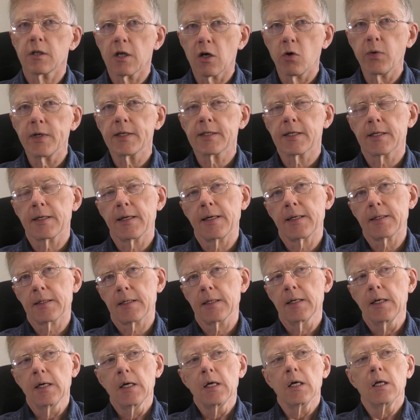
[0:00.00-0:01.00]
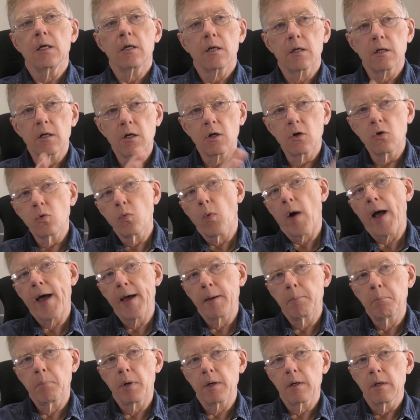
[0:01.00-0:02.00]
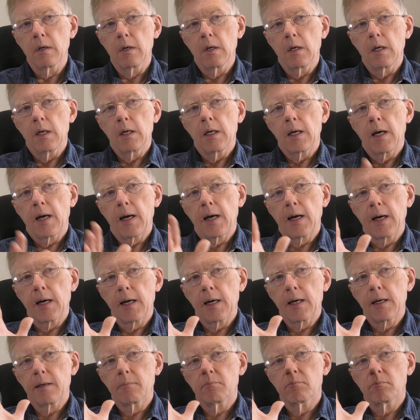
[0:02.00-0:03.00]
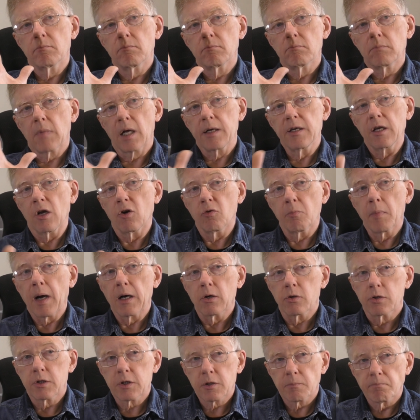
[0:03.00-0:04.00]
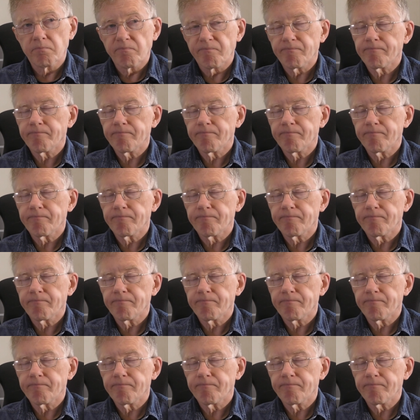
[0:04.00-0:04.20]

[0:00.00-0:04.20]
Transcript: No internet, no web, and no mouse.